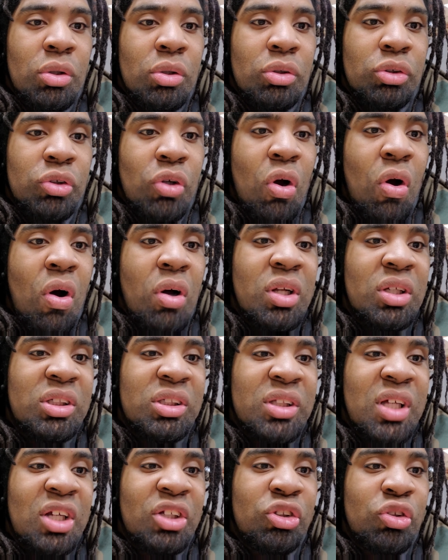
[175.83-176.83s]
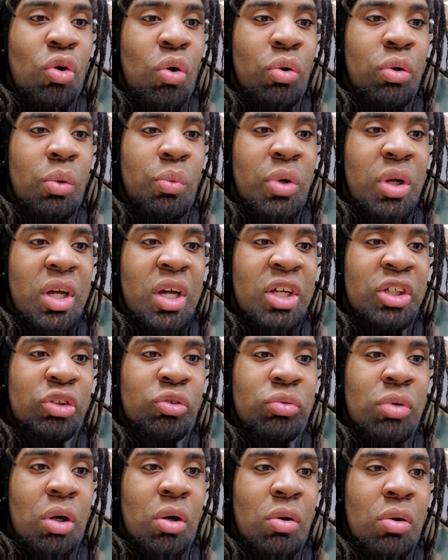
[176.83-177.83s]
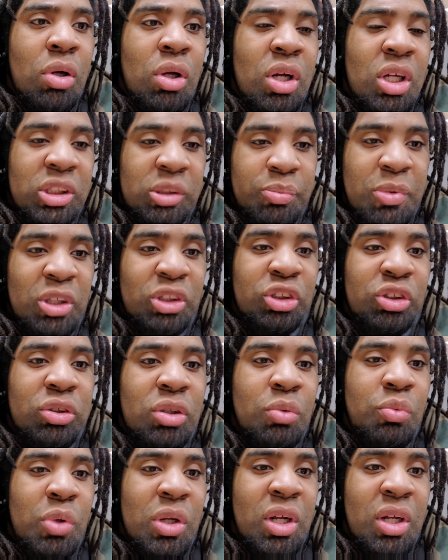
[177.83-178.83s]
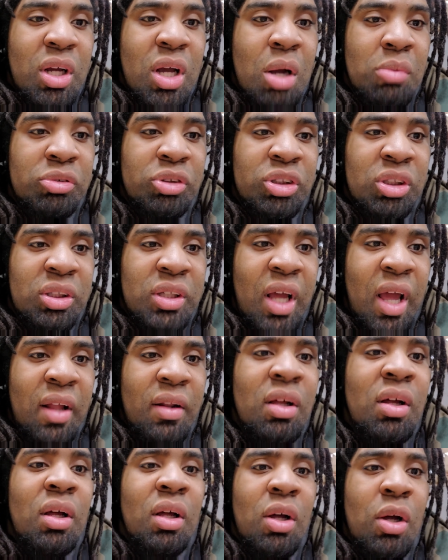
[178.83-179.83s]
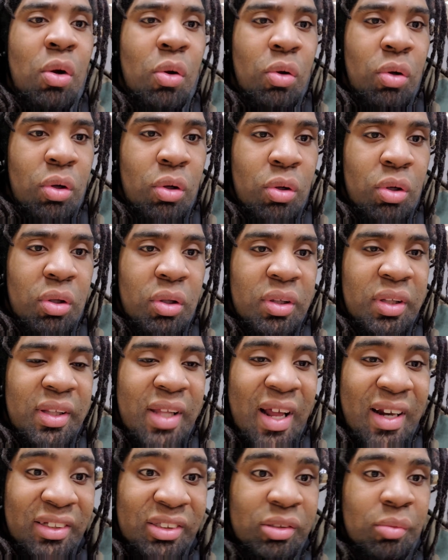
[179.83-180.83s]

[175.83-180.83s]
So all these things going on with Israel, especially when it comes to that is a